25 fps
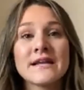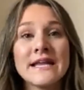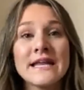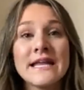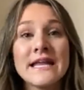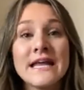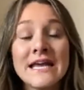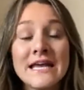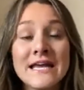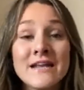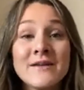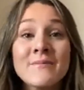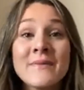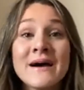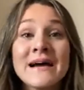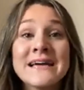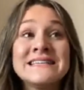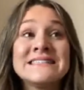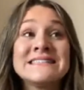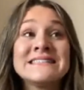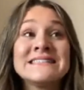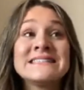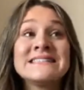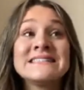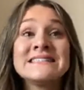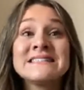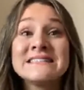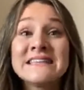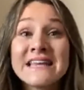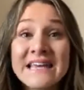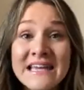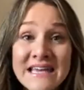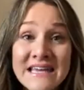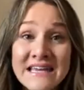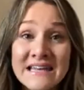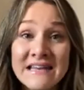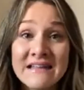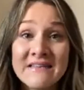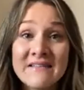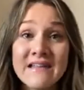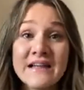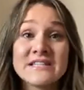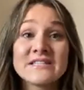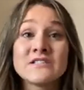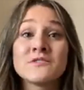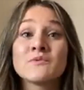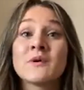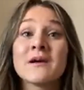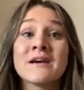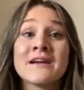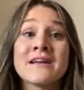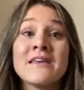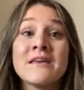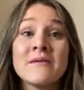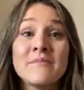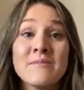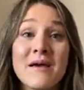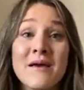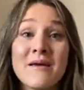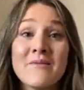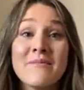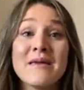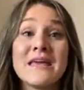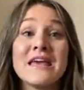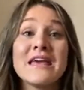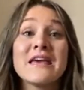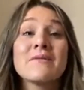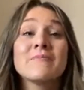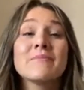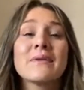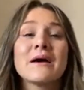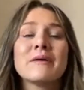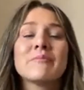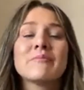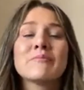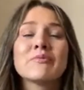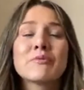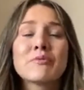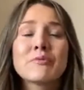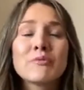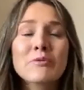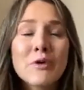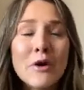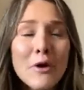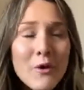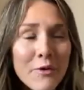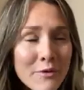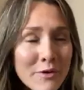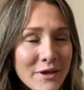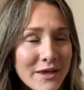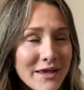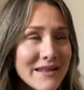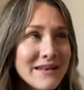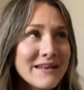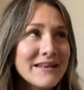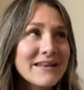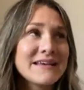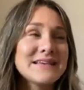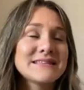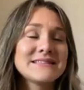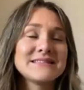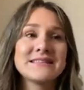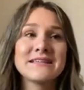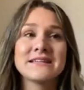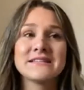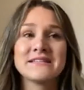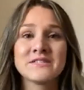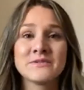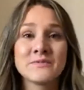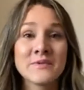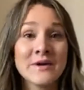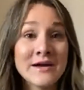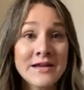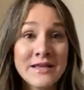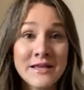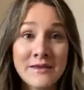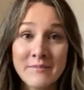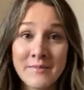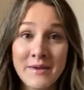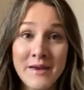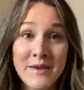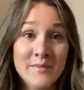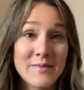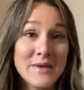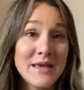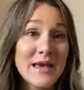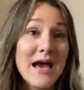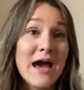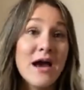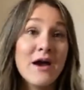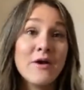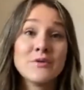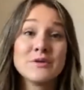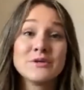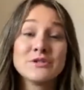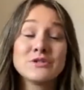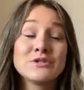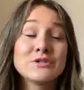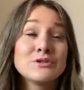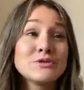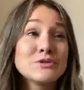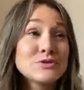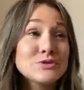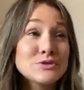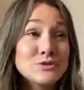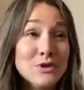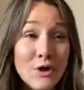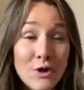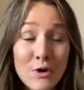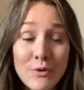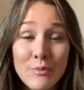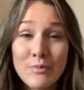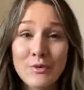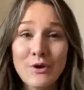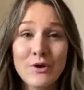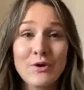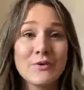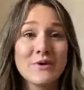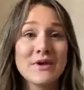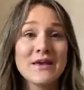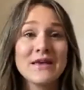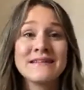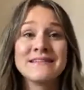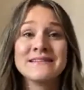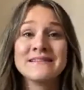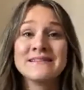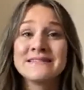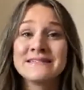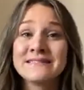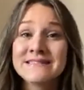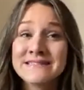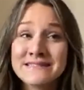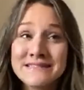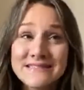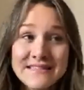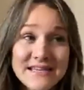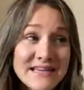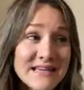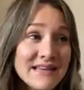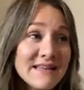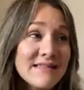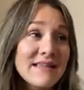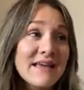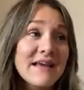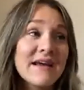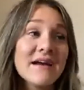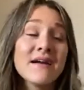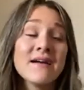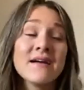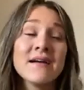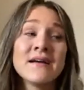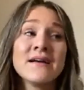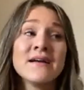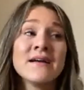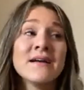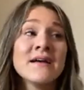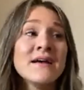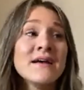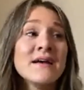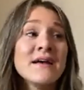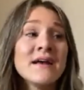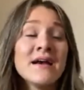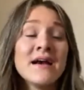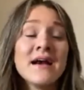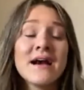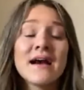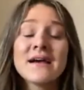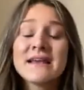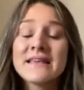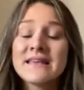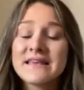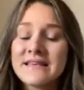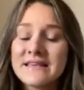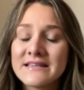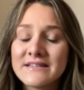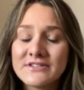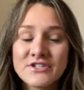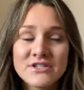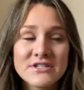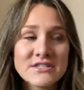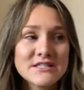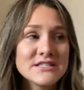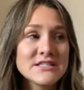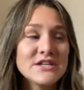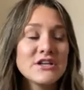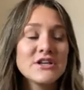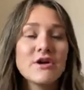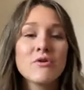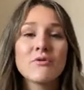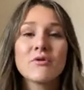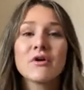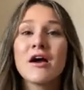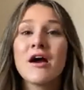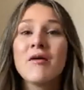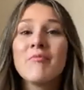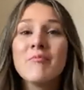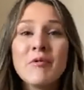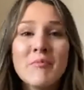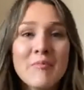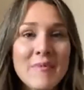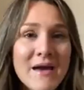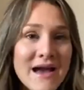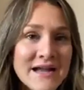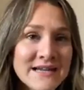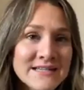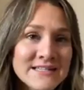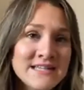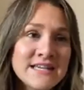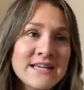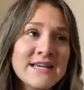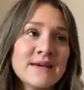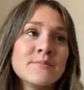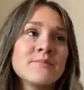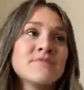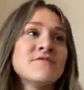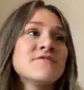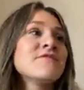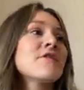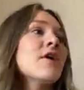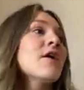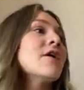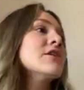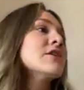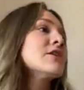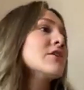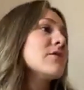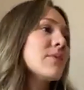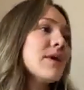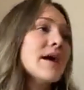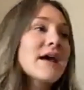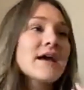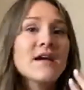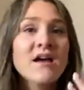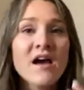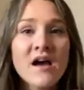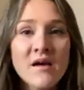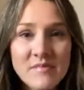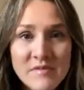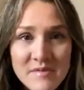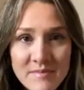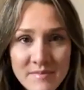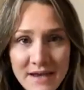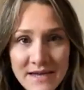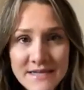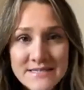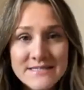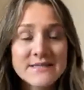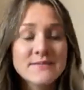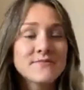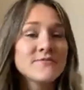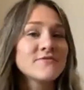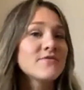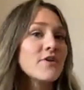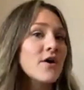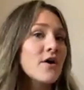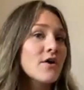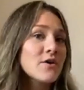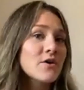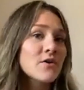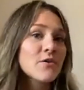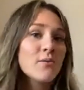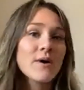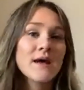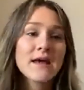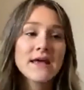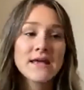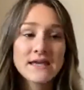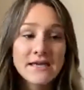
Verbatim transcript: And in my sin, that's where he met me. In my brokenness, that's where he met me. I was so broken, sitting there, just, you know, coming back to him, falling away, coming back to him, falling away.